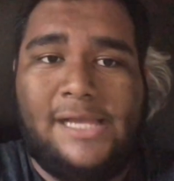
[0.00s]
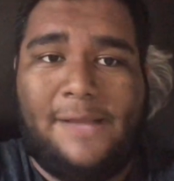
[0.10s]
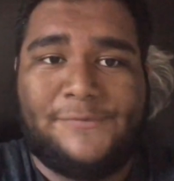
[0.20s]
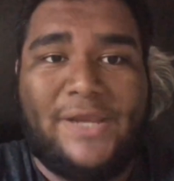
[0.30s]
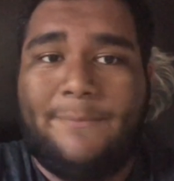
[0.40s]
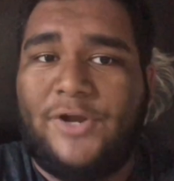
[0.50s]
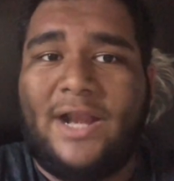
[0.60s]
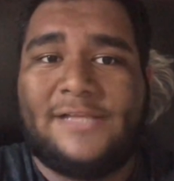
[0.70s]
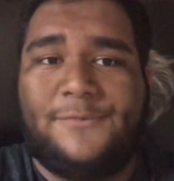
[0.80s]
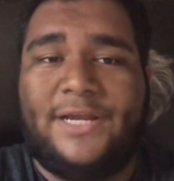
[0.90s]
So yeah,
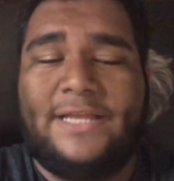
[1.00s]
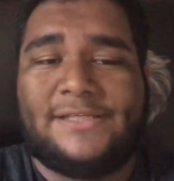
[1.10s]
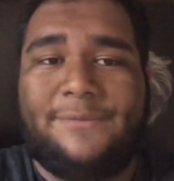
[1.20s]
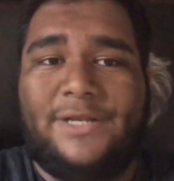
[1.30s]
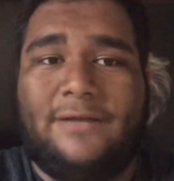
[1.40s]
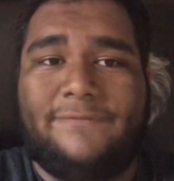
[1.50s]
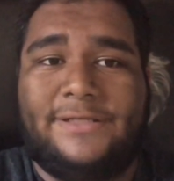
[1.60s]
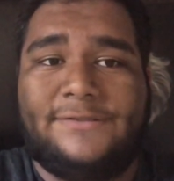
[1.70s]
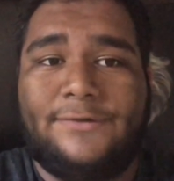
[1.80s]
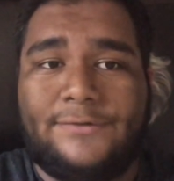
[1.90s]
Monarcas Morelia is coming off a
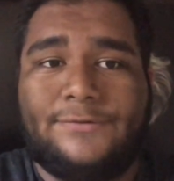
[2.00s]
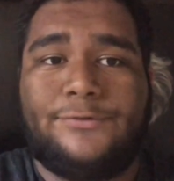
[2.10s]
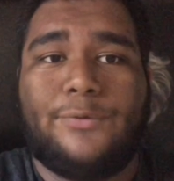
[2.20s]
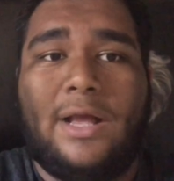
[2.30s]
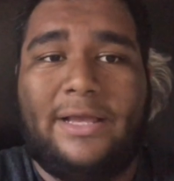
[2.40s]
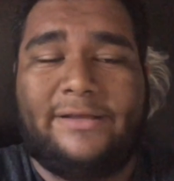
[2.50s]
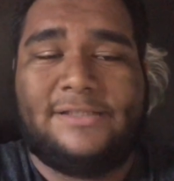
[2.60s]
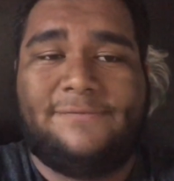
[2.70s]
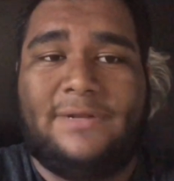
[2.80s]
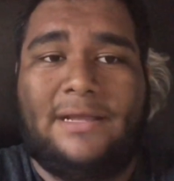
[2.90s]
2-2 draw
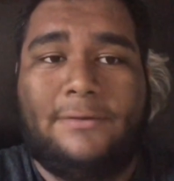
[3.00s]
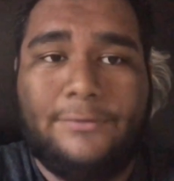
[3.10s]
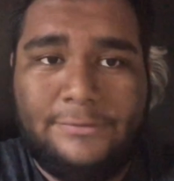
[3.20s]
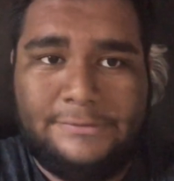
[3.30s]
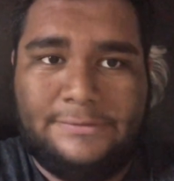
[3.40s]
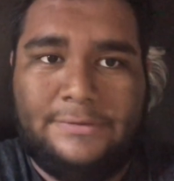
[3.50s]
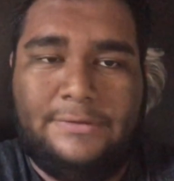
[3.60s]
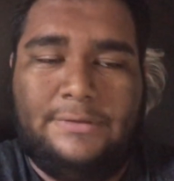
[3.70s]
against Veracruz.